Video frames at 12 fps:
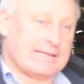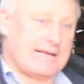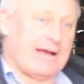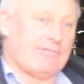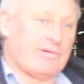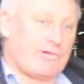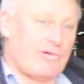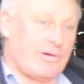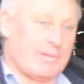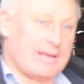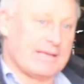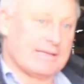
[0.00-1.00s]
cover
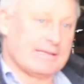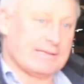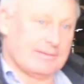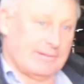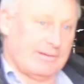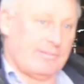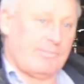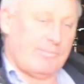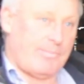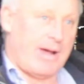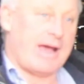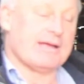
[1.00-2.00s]
cropping
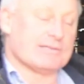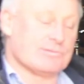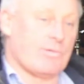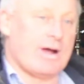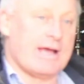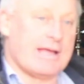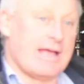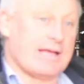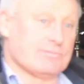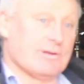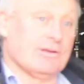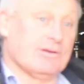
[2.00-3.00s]
pay its way
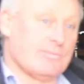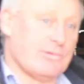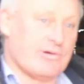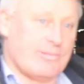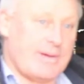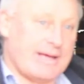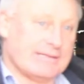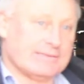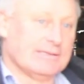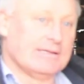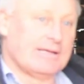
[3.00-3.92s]
as we learn more about it.